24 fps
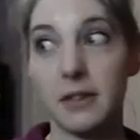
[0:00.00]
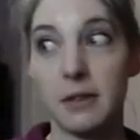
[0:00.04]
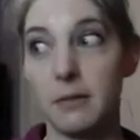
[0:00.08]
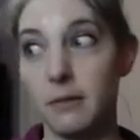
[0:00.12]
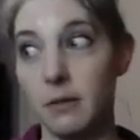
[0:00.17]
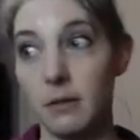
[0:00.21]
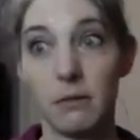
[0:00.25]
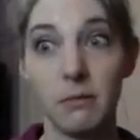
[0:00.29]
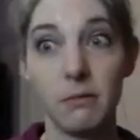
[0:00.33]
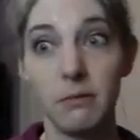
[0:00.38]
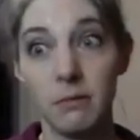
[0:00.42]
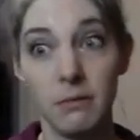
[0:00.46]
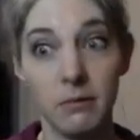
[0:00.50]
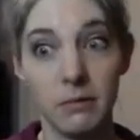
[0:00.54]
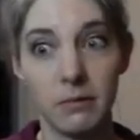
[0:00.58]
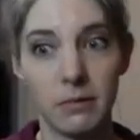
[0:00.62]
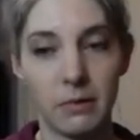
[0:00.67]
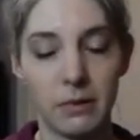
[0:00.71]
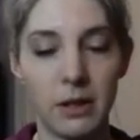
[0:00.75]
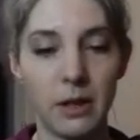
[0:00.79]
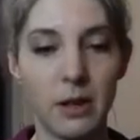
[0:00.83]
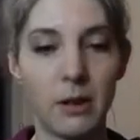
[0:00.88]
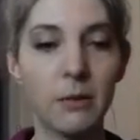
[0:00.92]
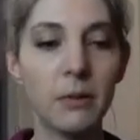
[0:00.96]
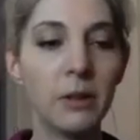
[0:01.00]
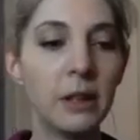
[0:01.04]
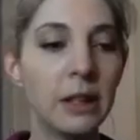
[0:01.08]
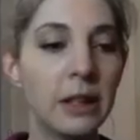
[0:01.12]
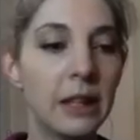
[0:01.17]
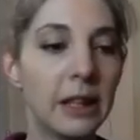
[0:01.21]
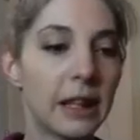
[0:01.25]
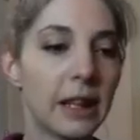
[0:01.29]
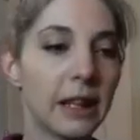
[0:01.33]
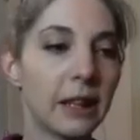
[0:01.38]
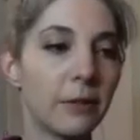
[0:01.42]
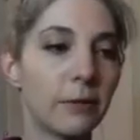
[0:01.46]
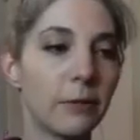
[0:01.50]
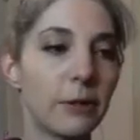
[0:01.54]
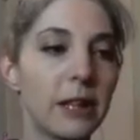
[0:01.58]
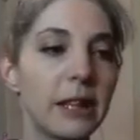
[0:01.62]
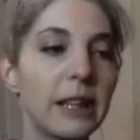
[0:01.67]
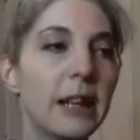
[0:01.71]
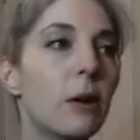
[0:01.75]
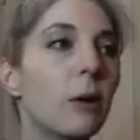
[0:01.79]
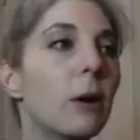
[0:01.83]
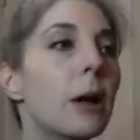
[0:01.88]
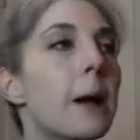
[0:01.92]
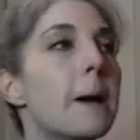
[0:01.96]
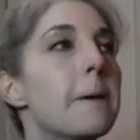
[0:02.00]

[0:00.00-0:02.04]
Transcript: And, you know, kind of freaked out.